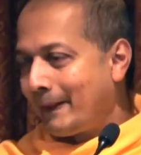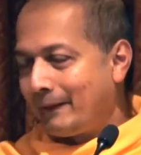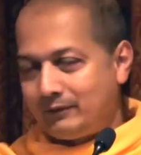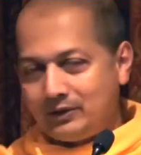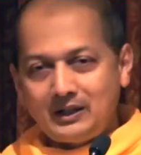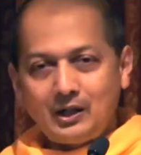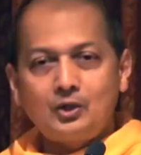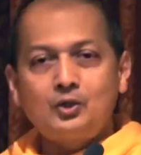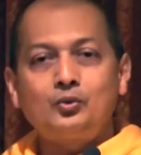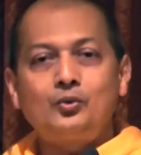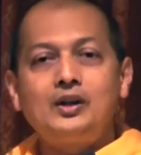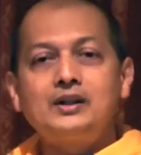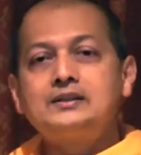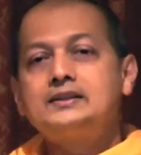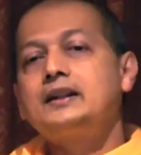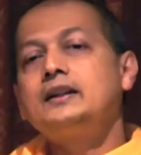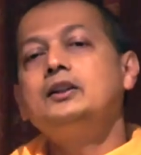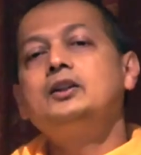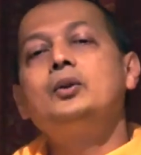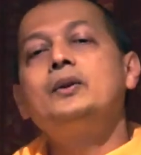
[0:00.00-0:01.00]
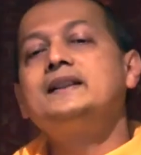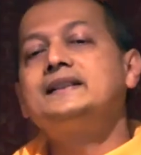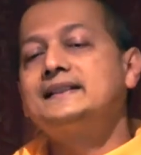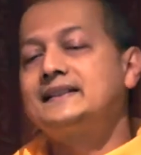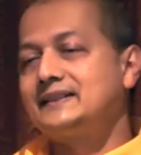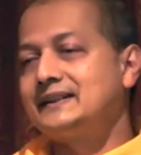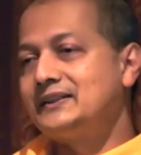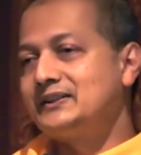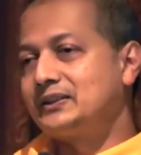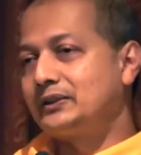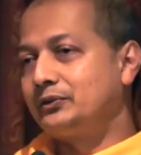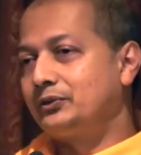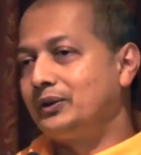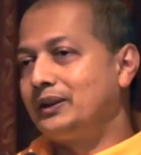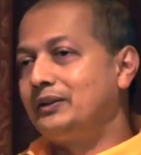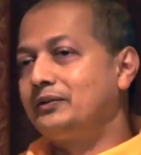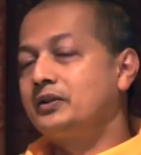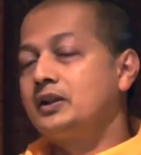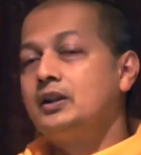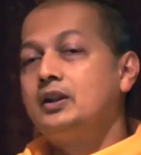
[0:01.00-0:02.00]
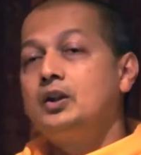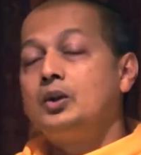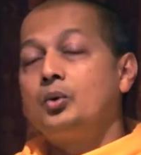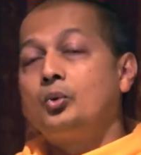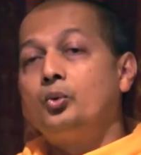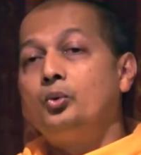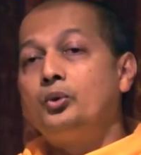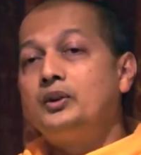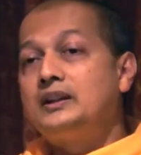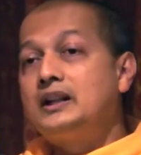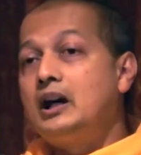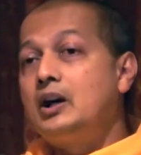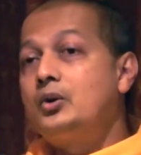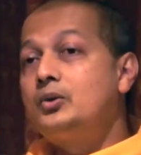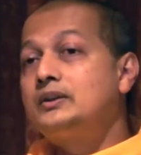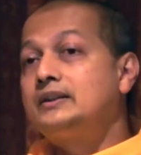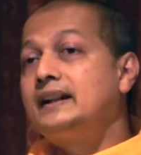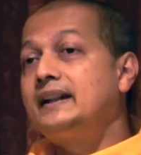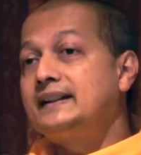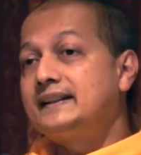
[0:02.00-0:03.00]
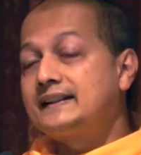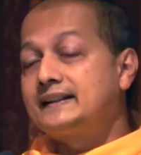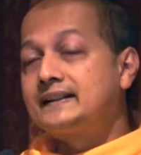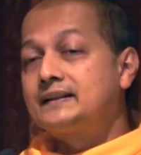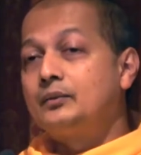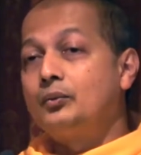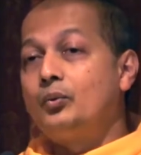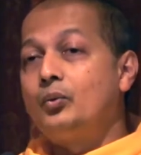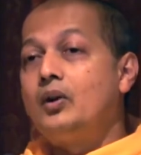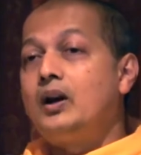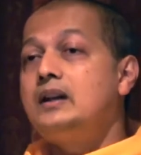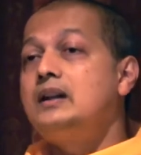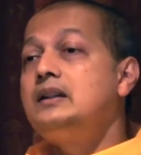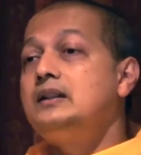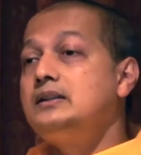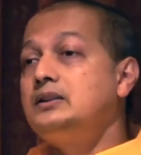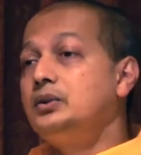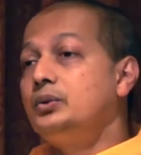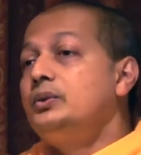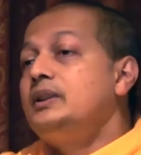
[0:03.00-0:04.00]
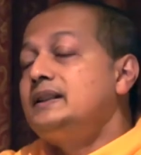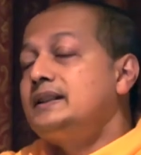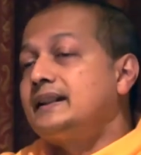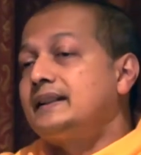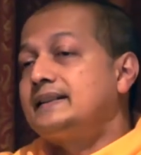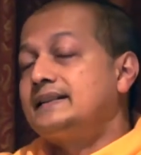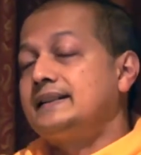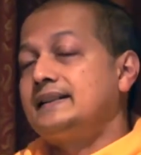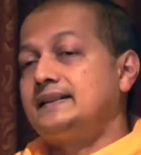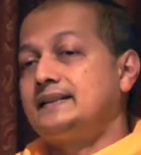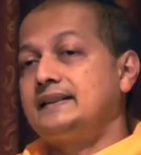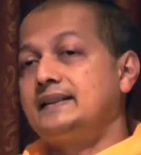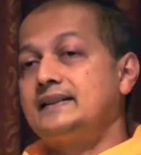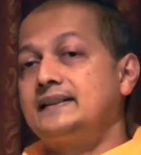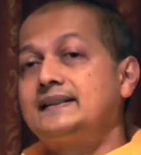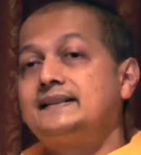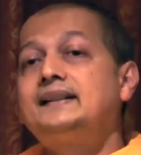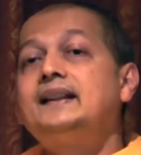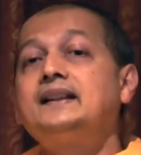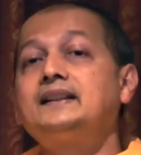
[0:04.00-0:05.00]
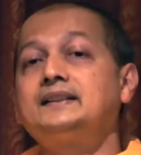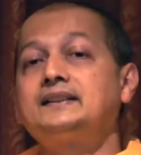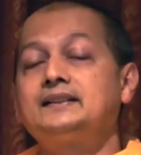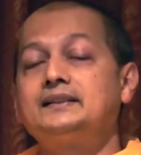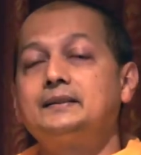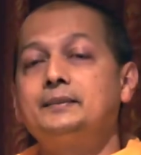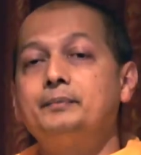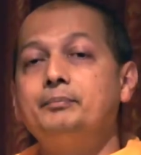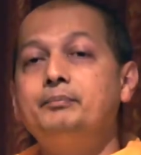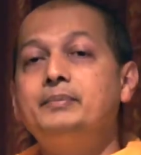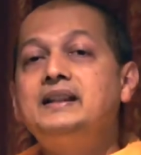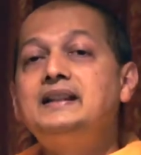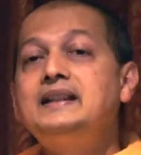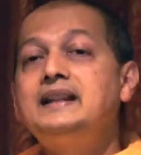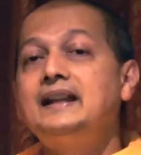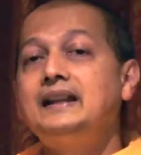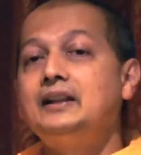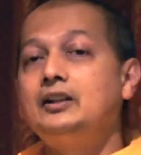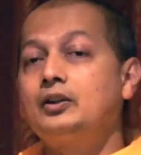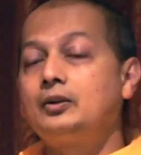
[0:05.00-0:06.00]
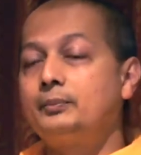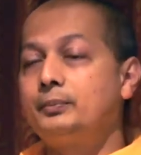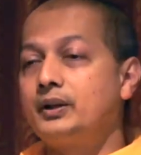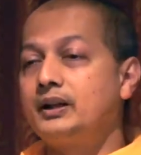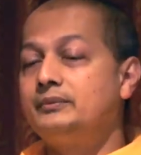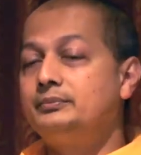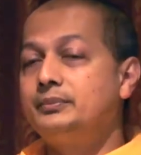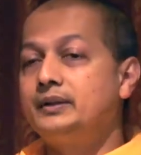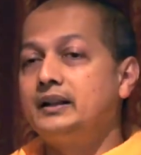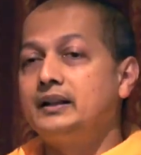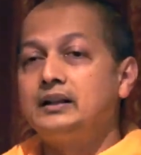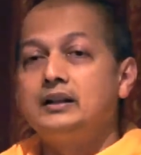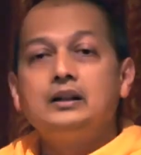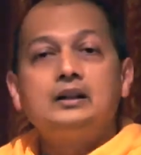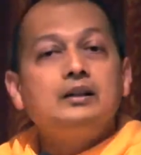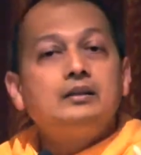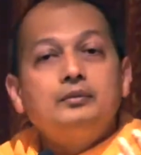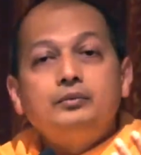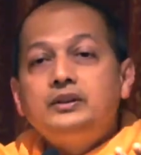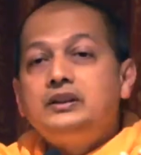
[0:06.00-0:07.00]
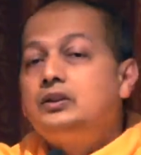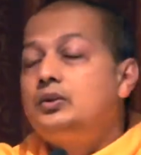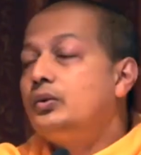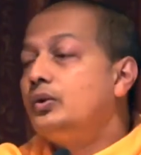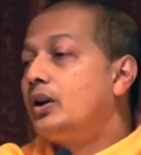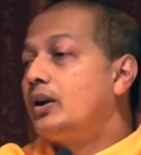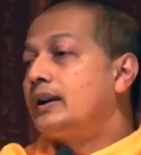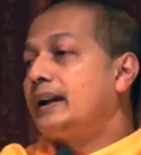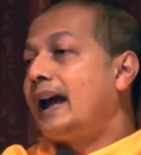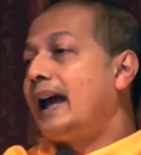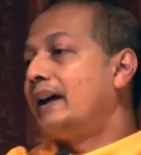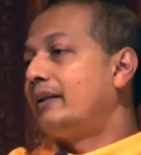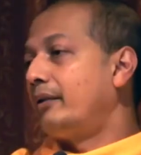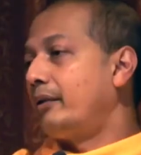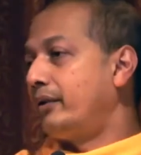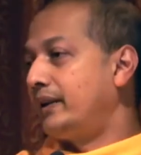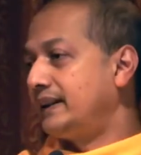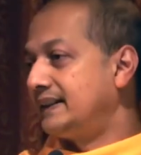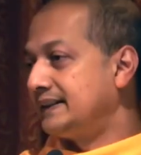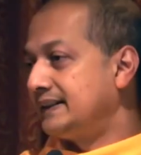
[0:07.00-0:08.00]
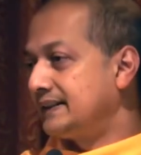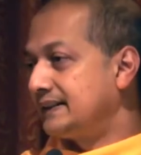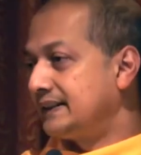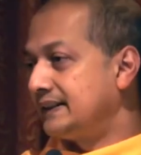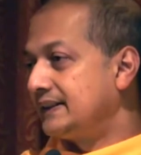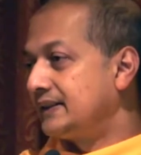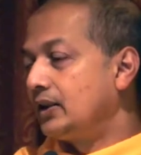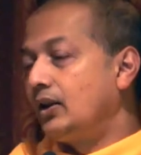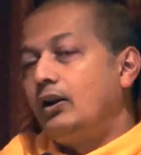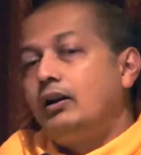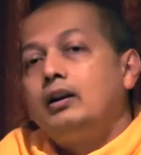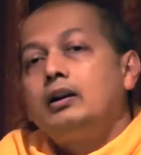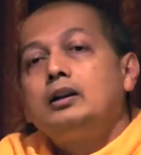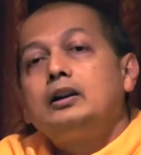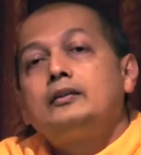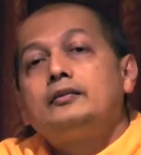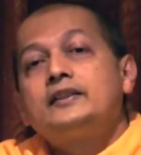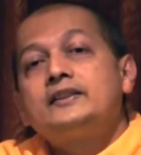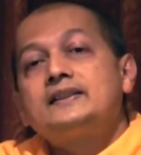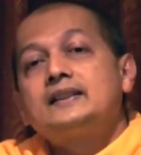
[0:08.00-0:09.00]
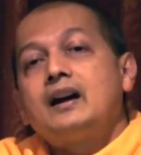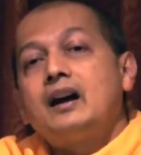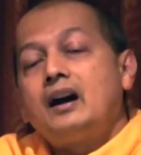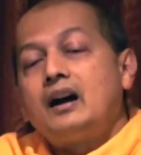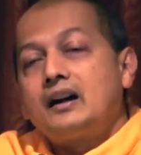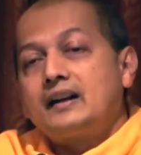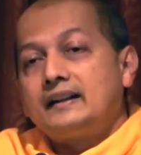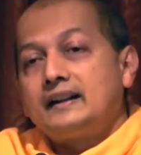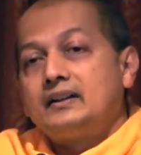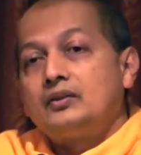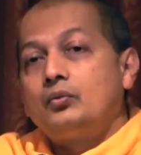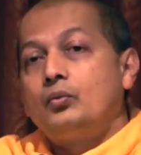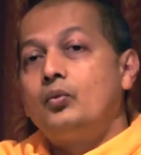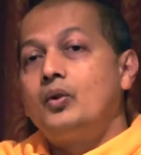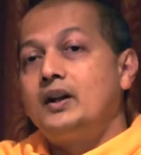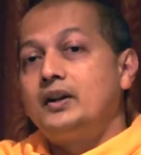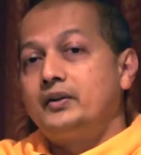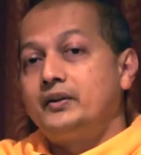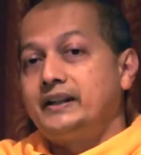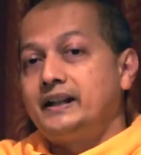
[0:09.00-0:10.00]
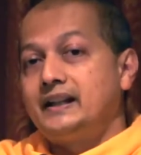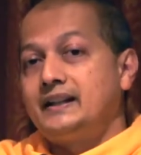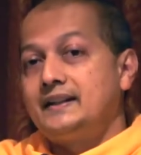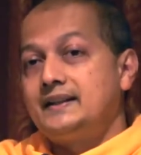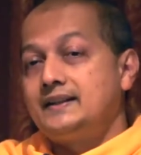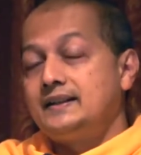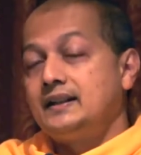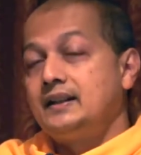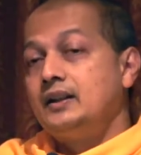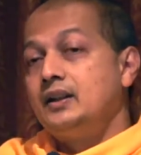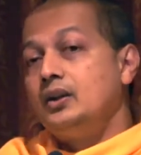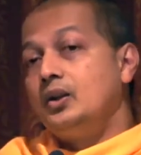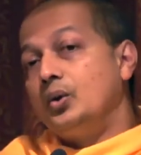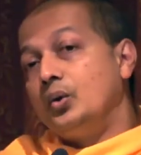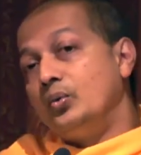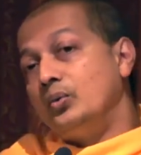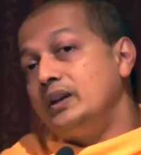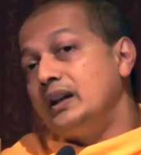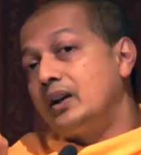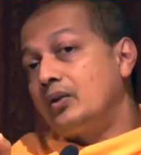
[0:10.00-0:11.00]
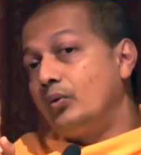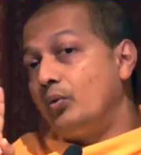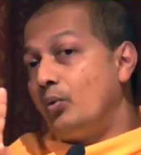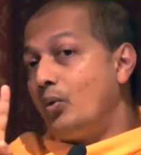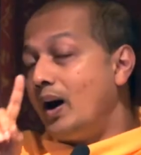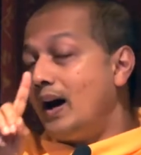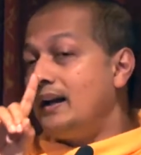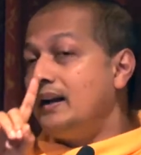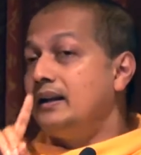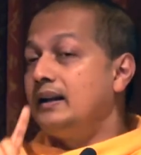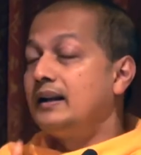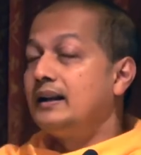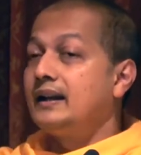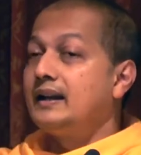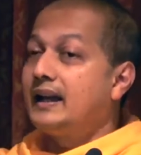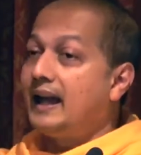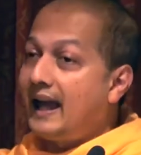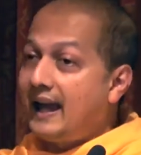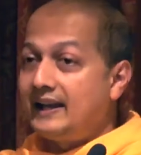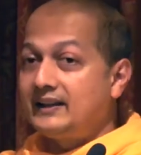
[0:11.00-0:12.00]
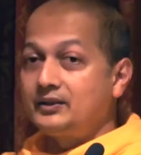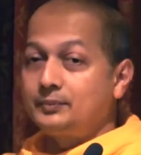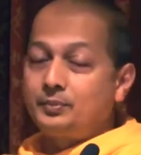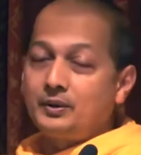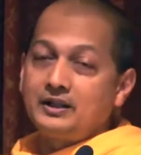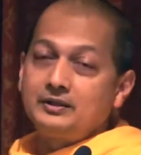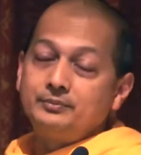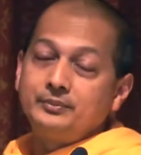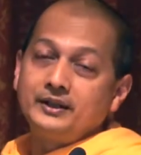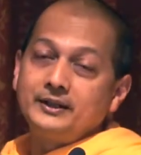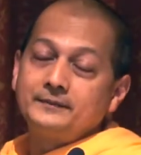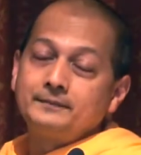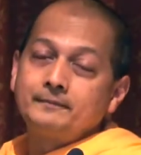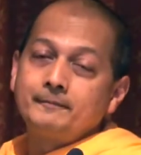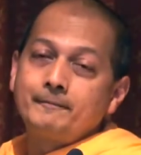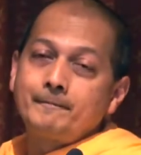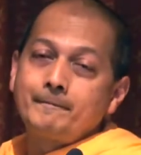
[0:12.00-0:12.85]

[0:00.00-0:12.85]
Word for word: Without water, no existence of wave. Without that one unit existence, Sat, being, or Brahman, we do not have our existence. All of us are that one reality. We are one as Brahman.